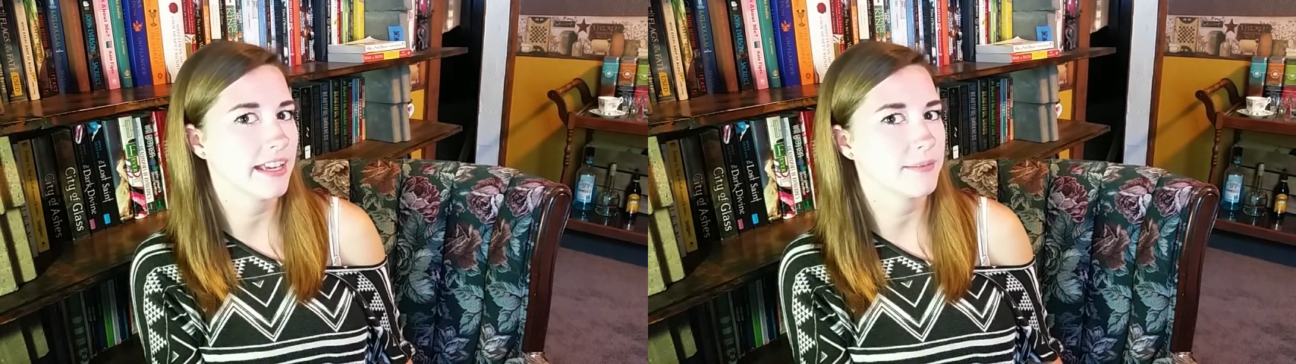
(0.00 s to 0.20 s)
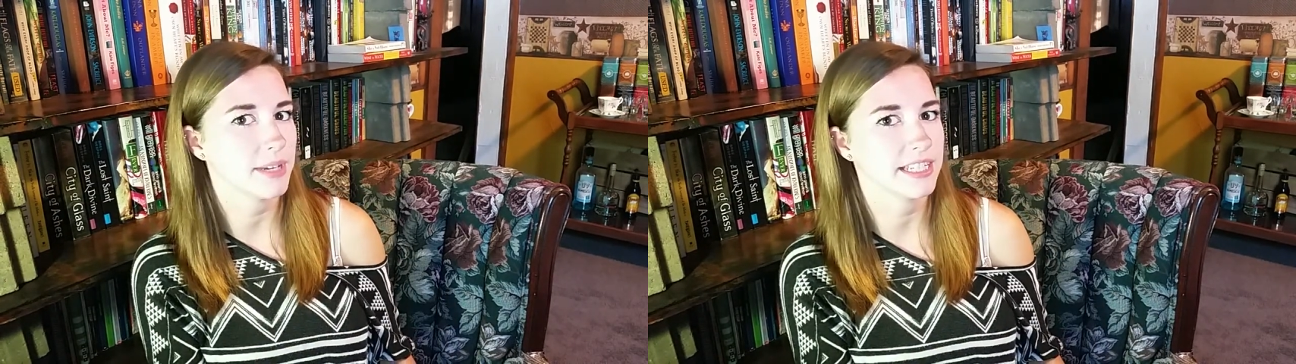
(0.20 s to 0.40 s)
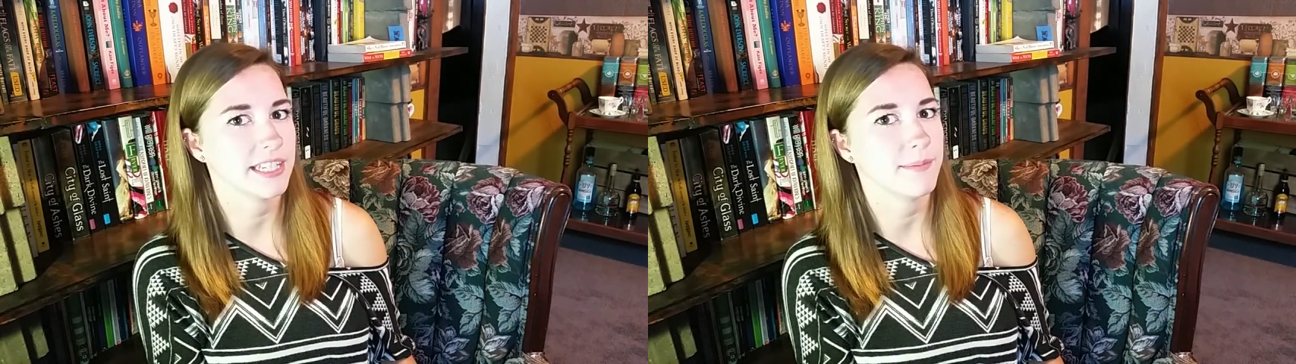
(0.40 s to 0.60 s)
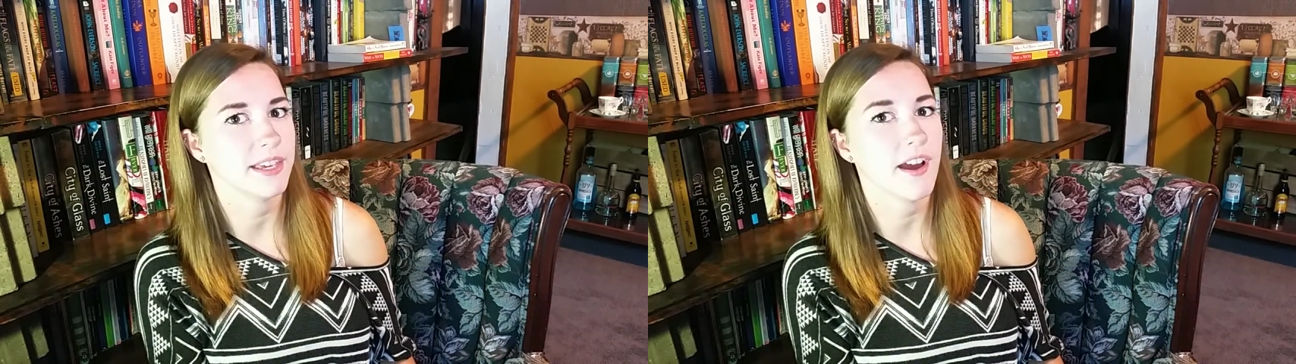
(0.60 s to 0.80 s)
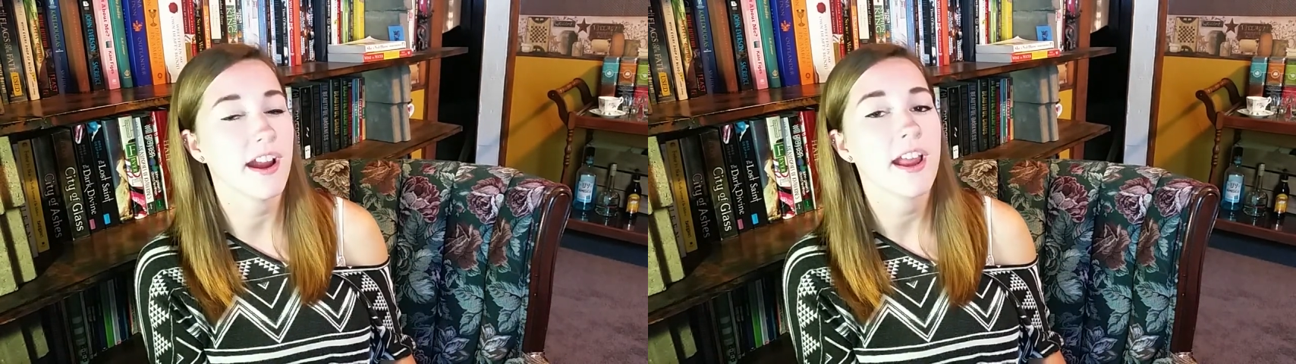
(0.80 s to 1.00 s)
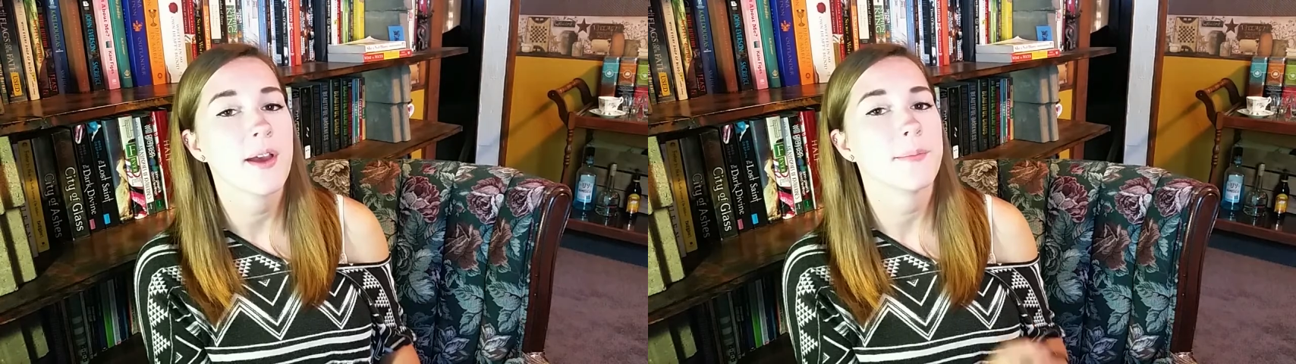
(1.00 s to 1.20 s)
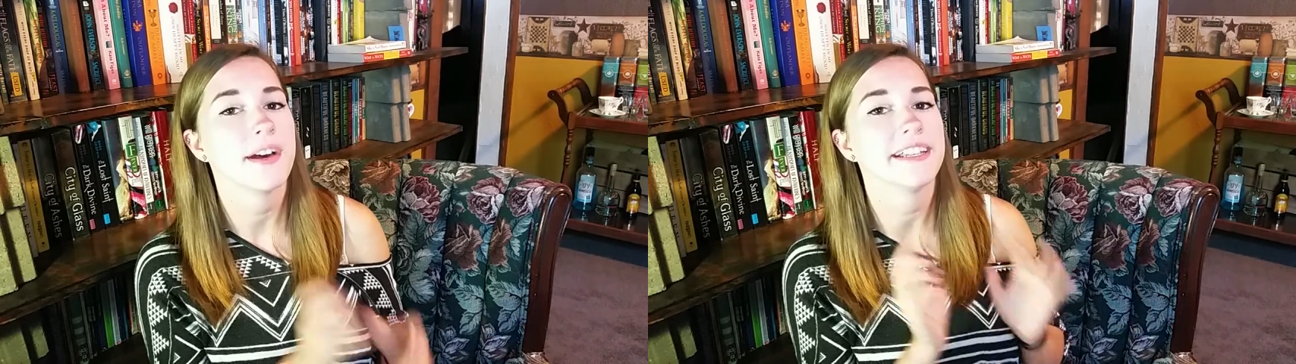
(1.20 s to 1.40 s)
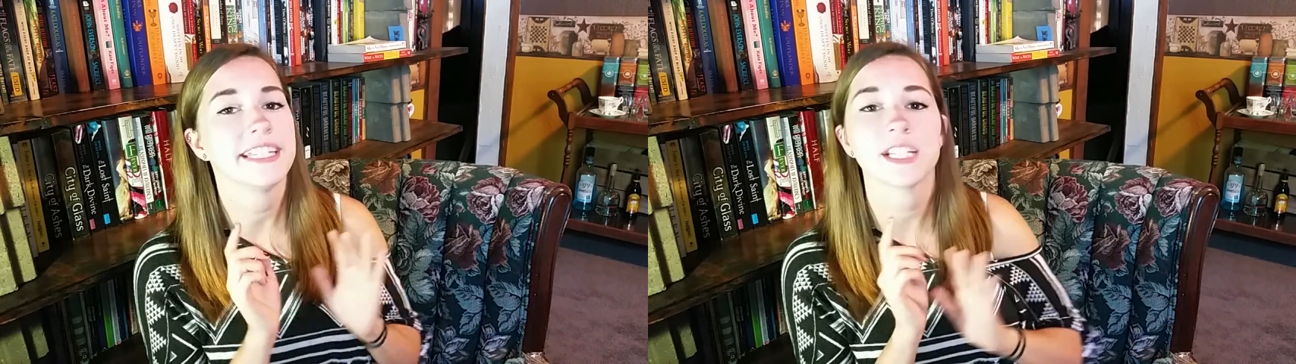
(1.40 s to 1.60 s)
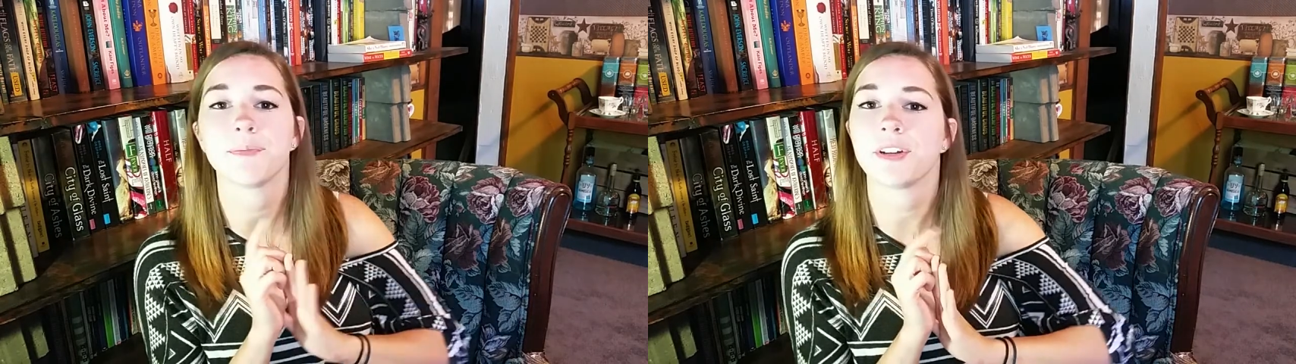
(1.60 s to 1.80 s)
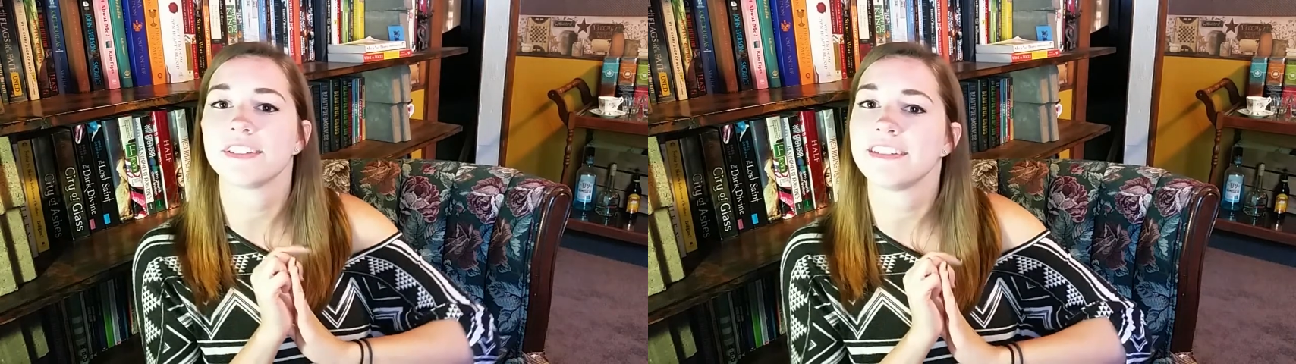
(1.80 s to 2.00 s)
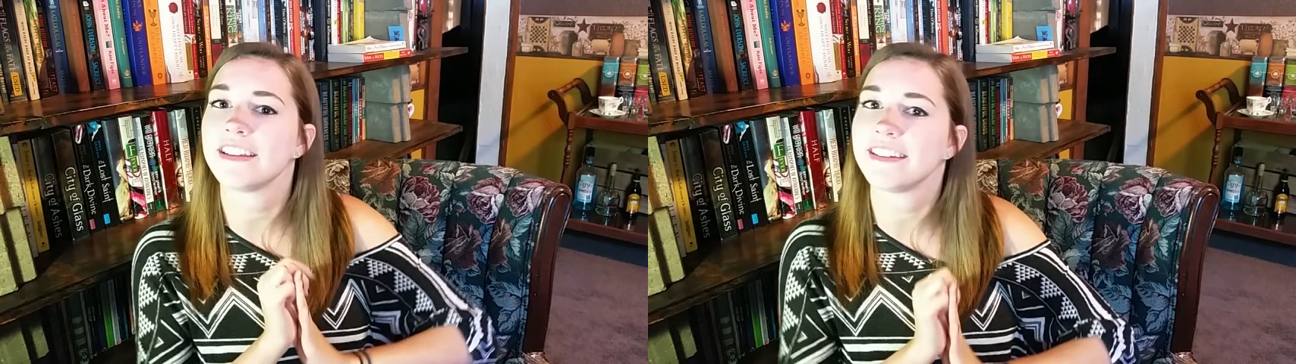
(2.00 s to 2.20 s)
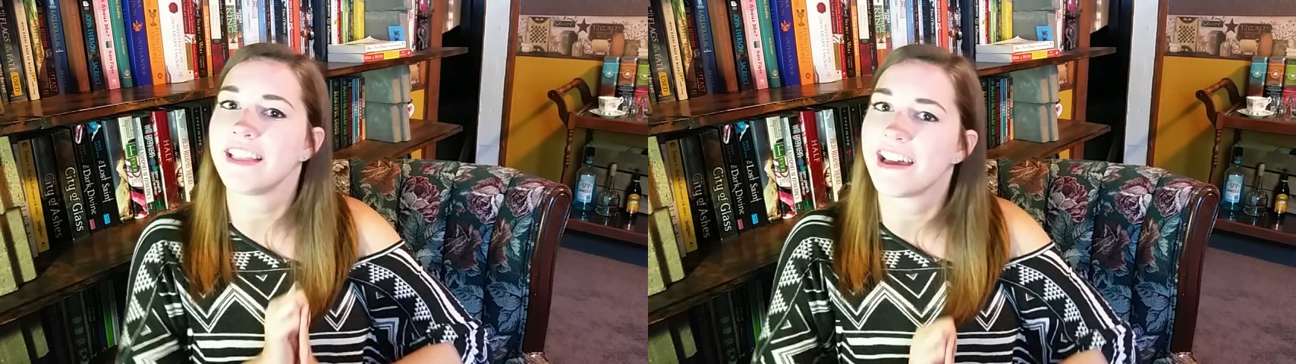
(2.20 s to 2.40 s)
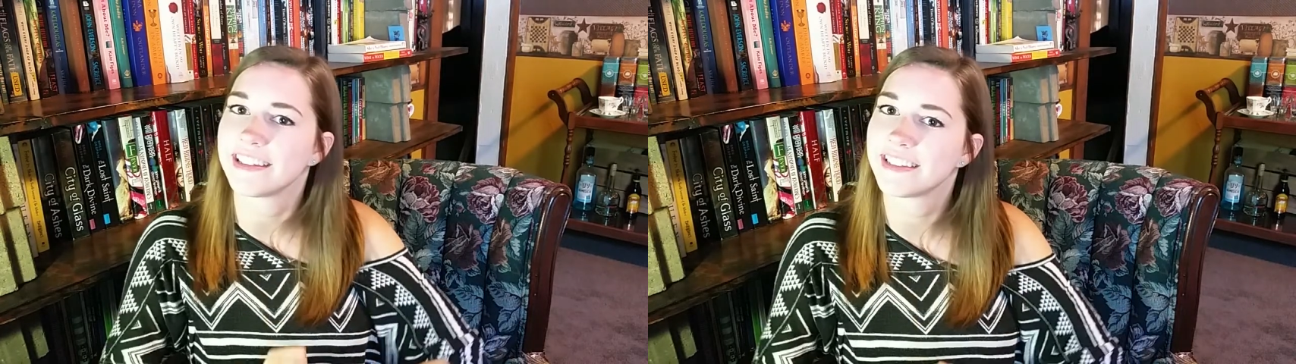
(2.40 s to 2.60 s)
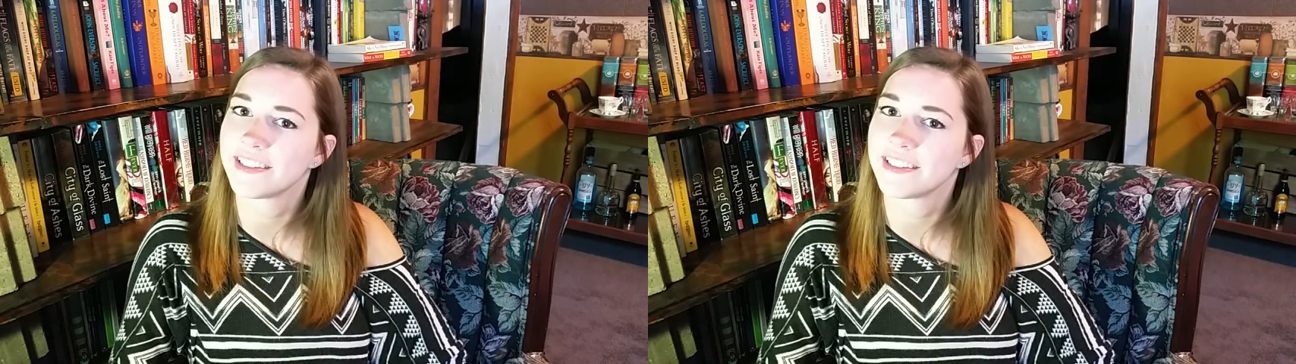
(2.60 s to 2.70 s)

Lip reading: in my TBR, but 6 books nonetheless.